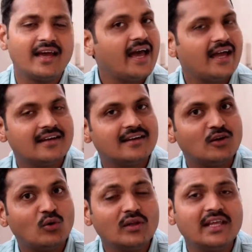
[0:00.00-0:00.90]
And
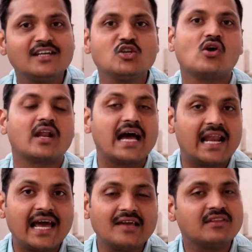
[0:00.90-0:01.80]
know that you are
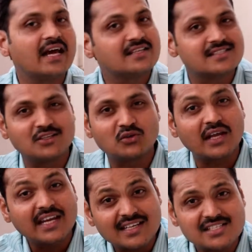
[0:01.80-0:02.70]
alive. That's the
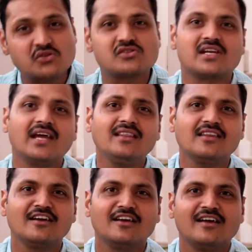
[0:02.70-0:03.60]
greatest strength.
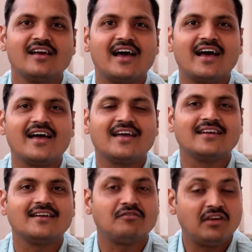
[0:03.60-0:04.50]

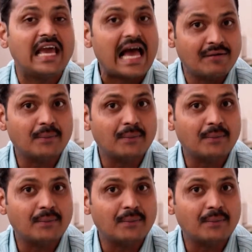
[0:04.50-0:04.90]
And we have a